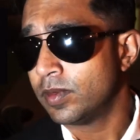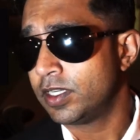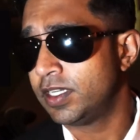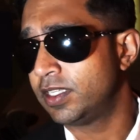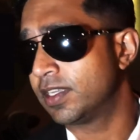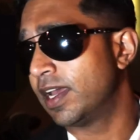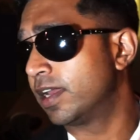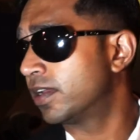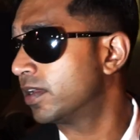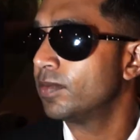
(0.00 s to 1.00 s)
She's
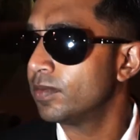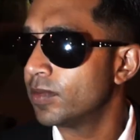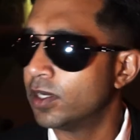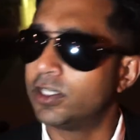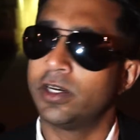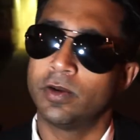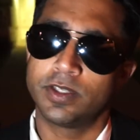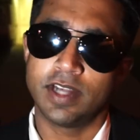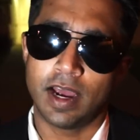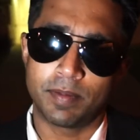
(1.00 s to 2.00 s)
like a
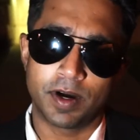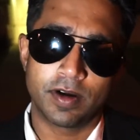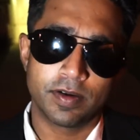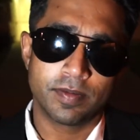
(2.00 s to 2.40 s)
showstopper.